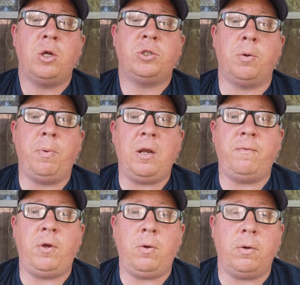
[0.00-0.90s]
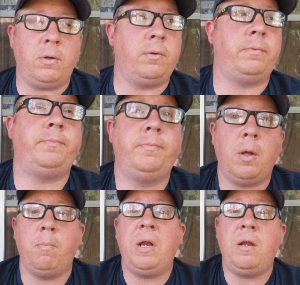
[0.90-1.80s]
So, many of you,
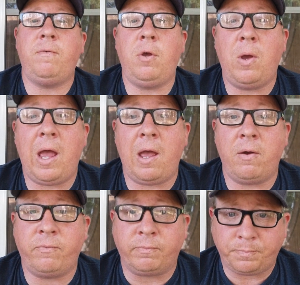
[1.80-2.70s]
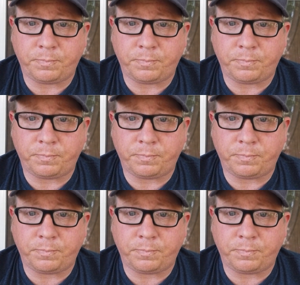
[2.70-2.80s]
many of you have